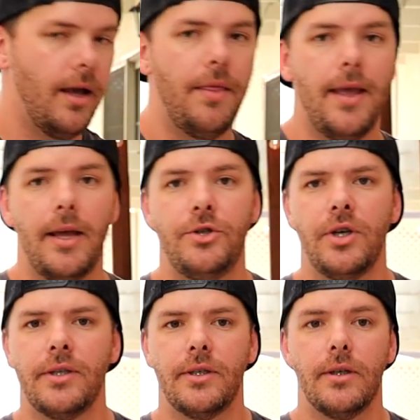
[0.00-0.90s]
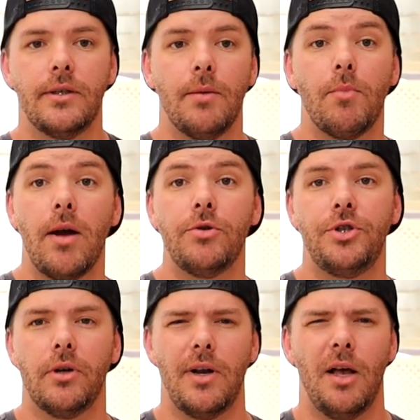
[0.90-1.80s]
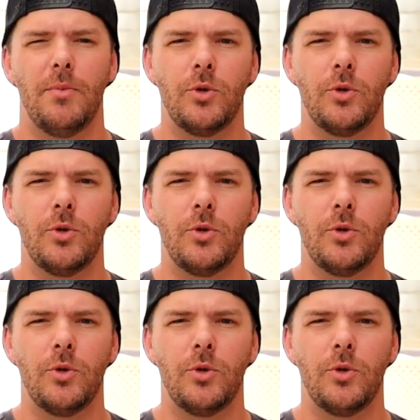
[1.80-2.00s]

and then just some brown sugar to help